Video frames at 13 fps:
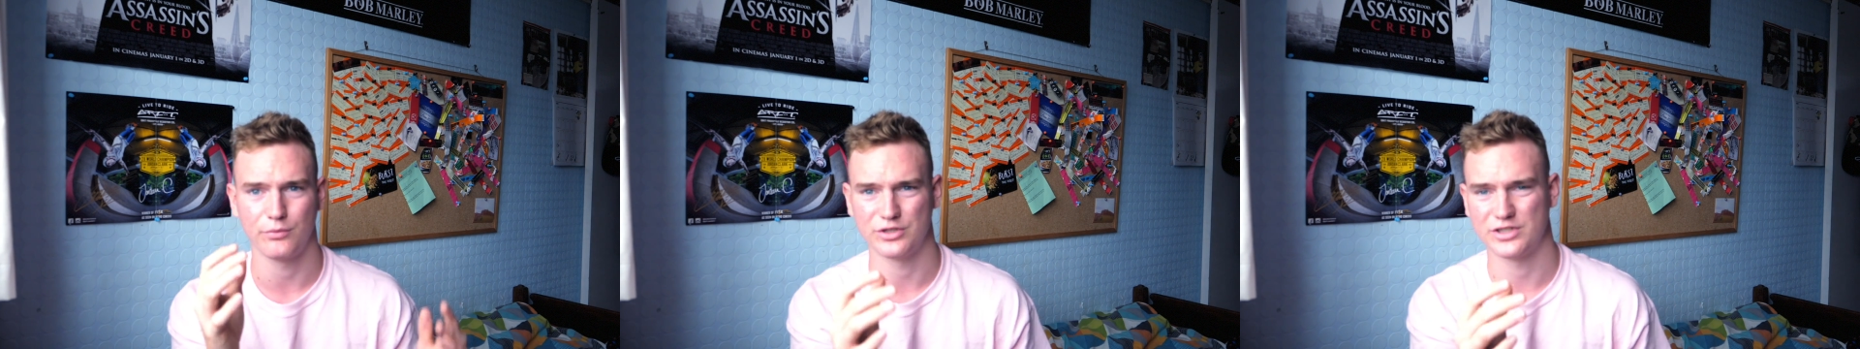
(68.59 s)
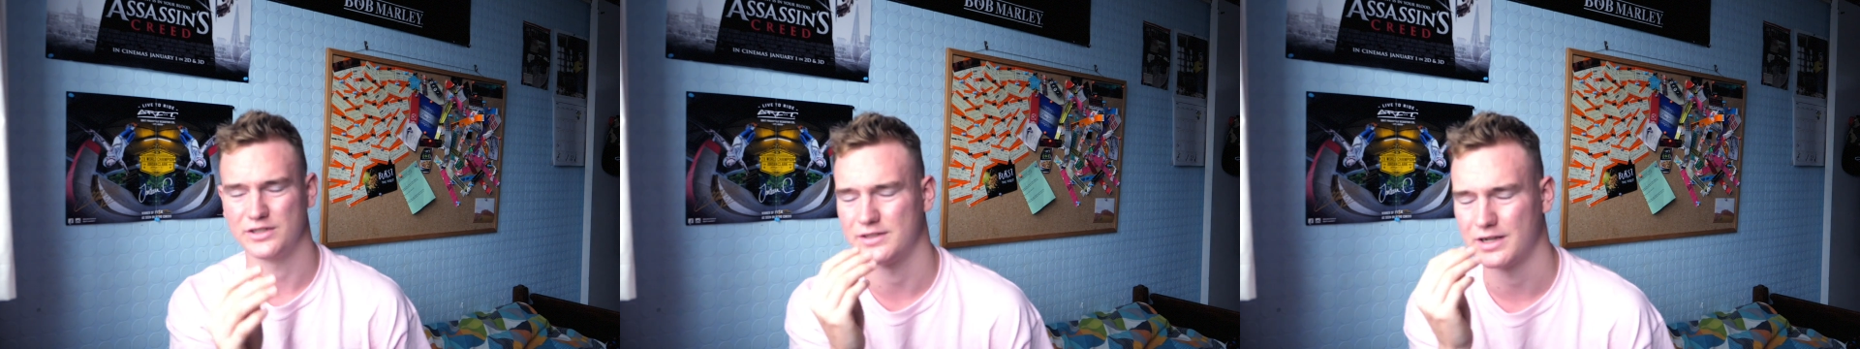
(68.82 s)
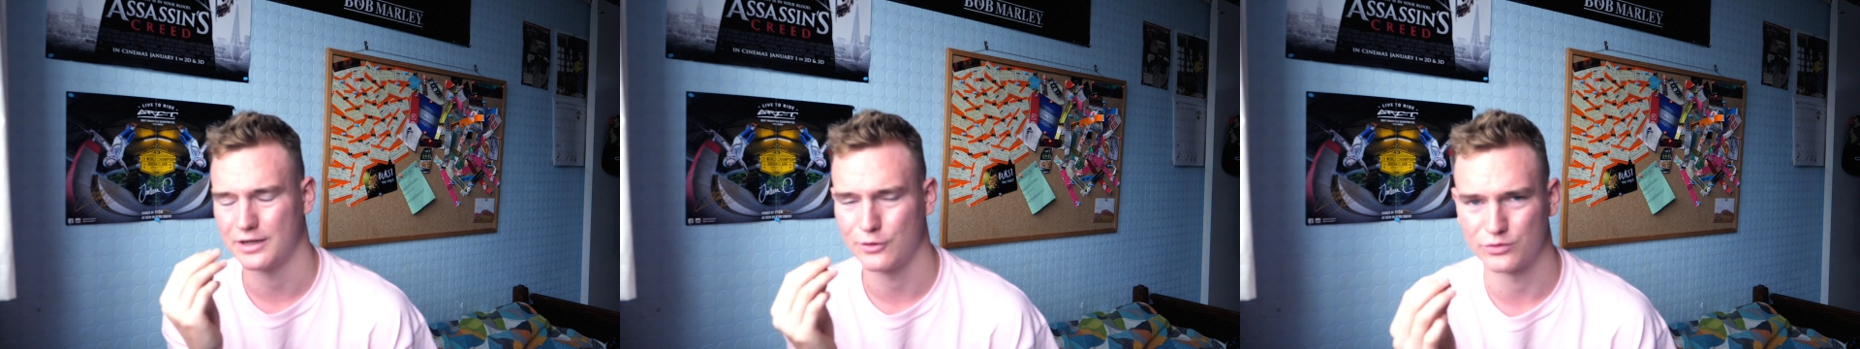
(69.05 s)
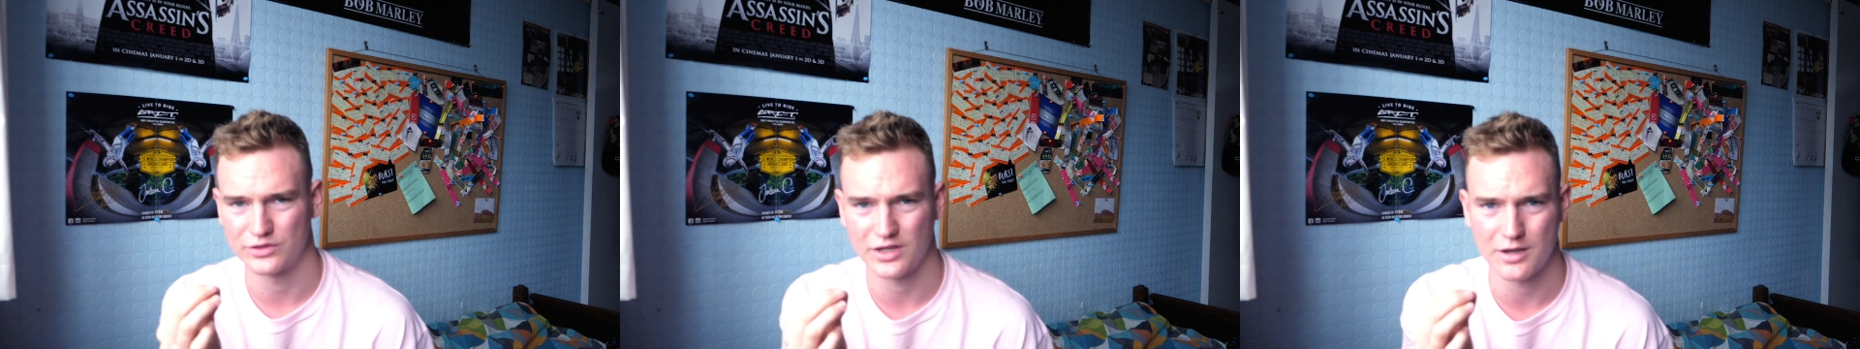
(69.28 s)
which is a
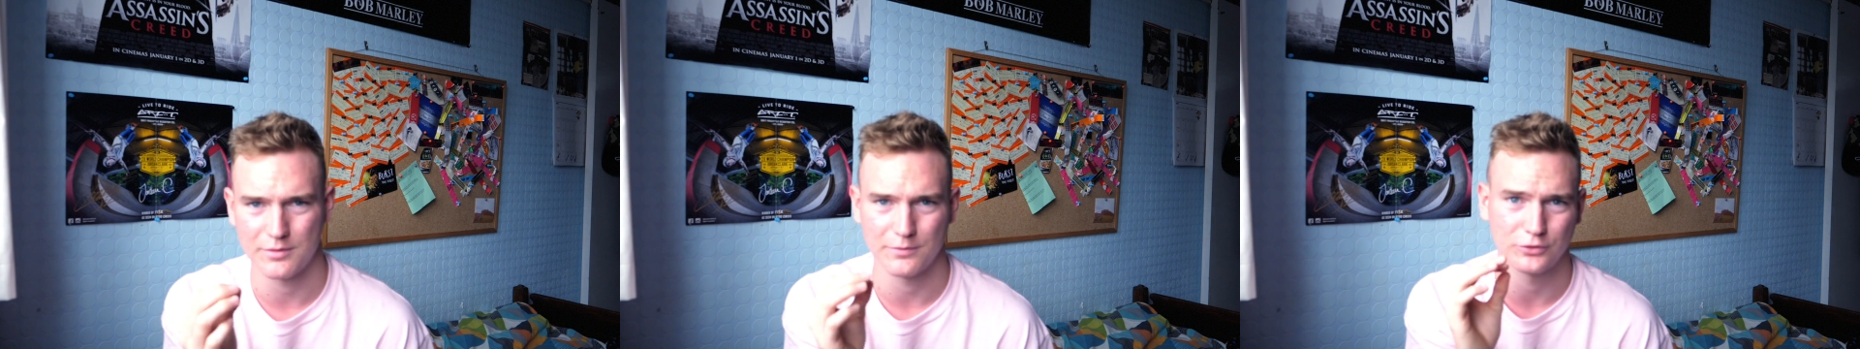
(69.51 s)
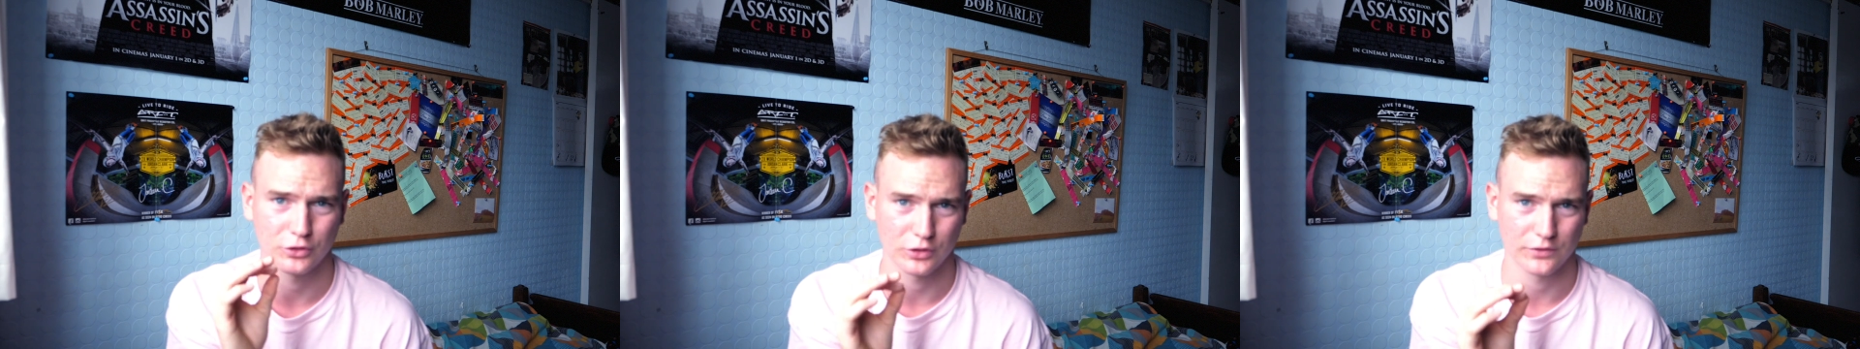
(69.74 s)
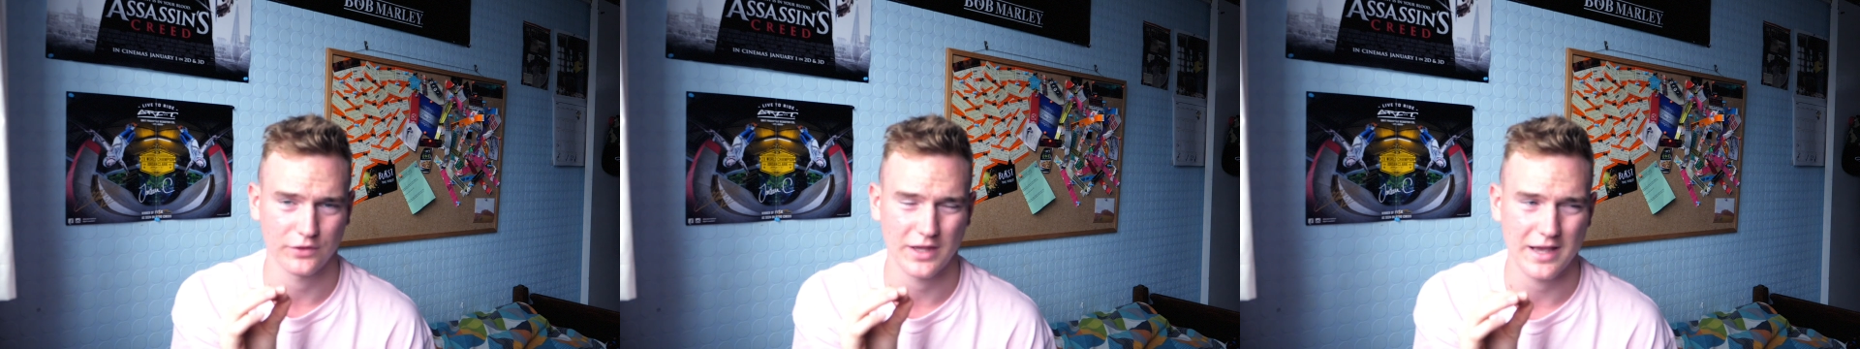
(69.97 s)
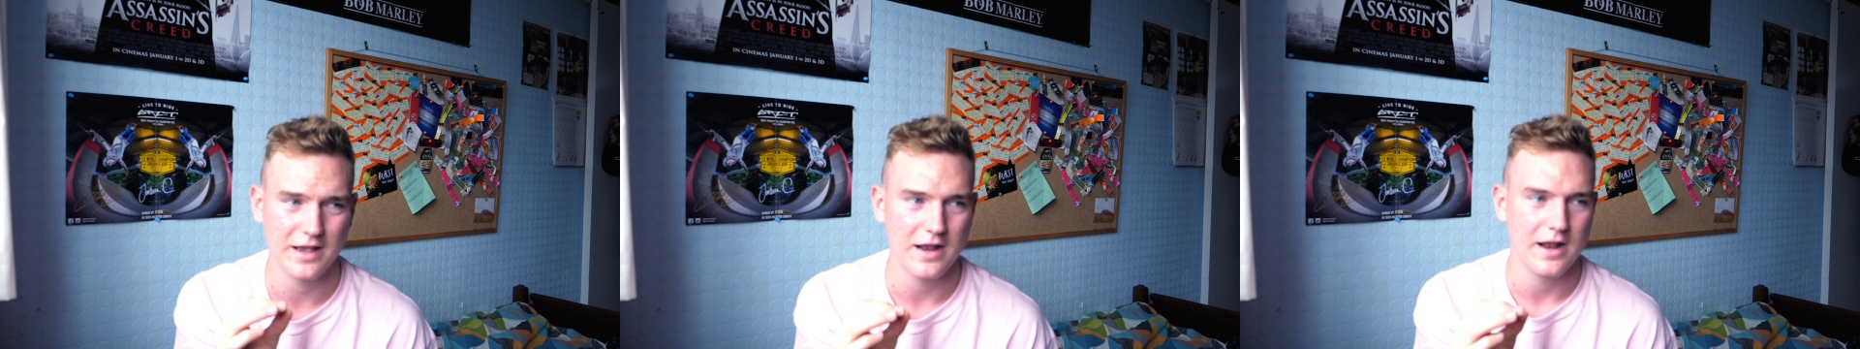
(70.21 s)
long time. I'm sorry for
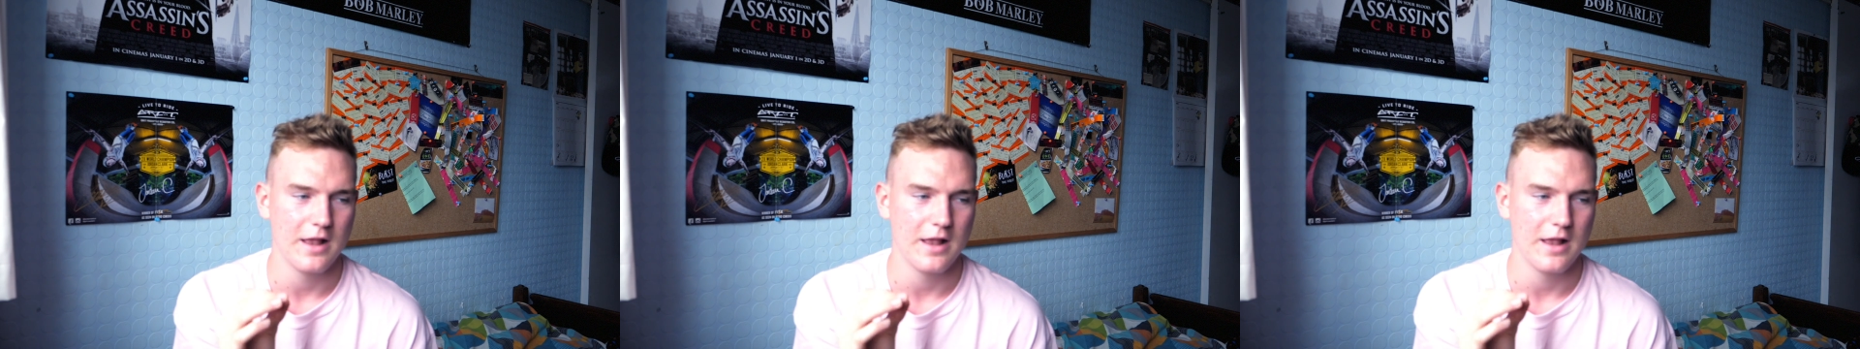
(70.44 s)
that.